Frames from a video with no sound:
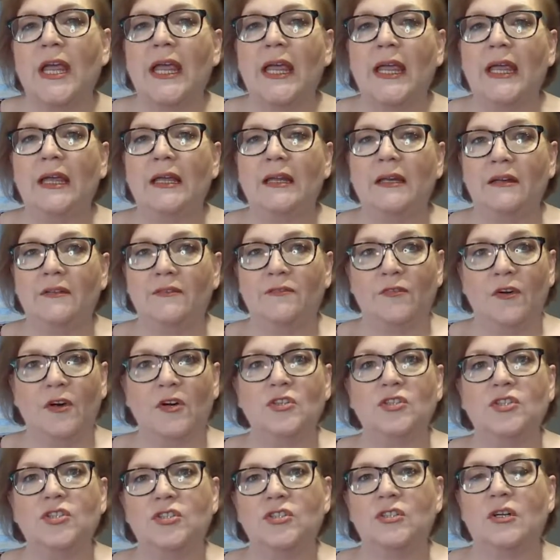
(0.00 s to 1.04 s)
And it
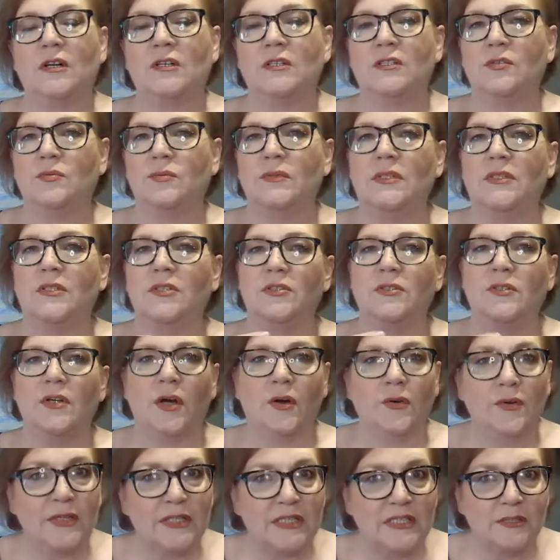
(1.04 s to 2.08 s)
first starts with your
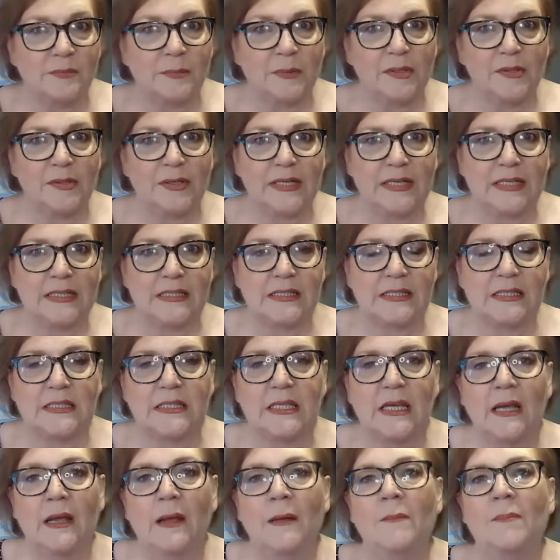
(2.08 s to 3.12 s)
own experience,
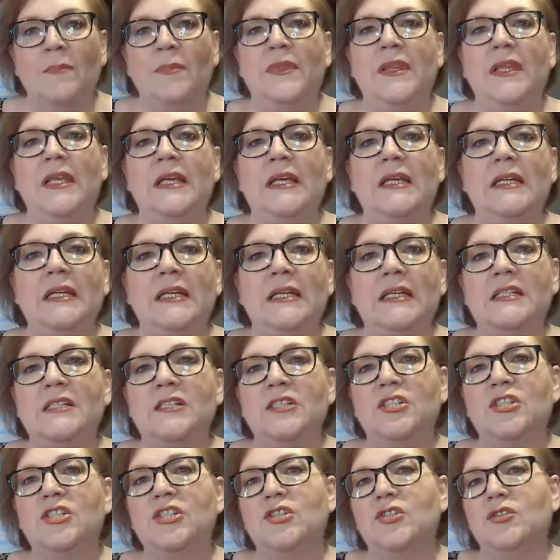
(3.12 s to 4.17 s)
then
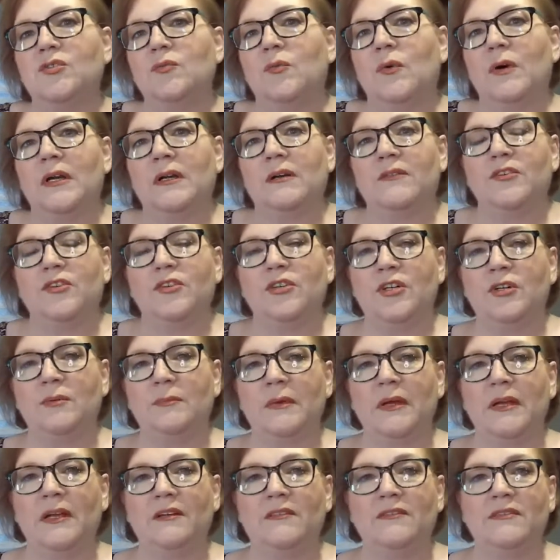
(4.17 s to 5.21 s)
into whatever you
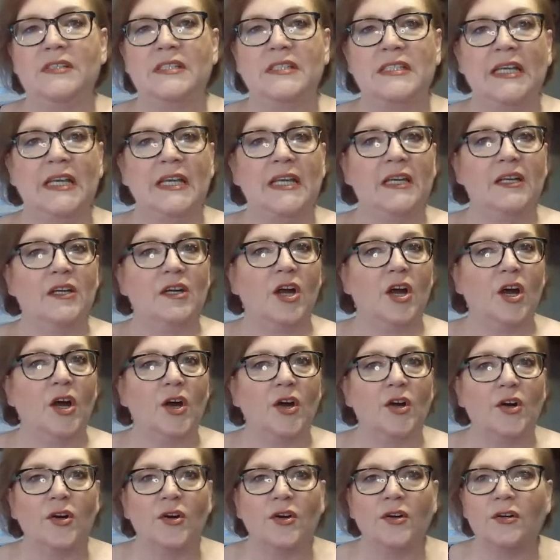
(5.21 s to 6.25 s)
may have seen,
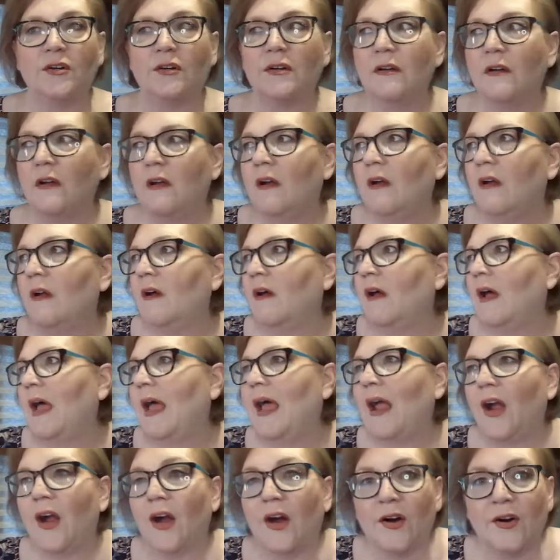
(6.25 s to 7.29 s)
heard,
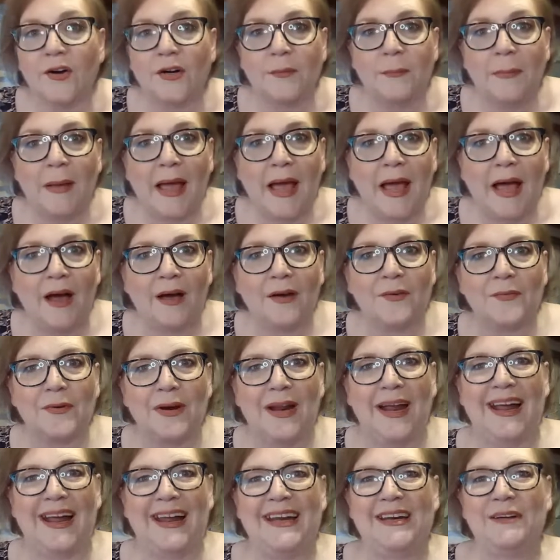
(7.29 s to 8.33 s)
heard about,
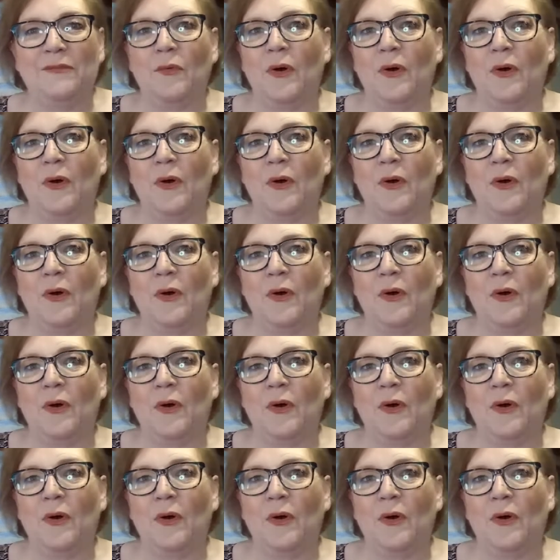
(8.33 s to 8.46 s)
right?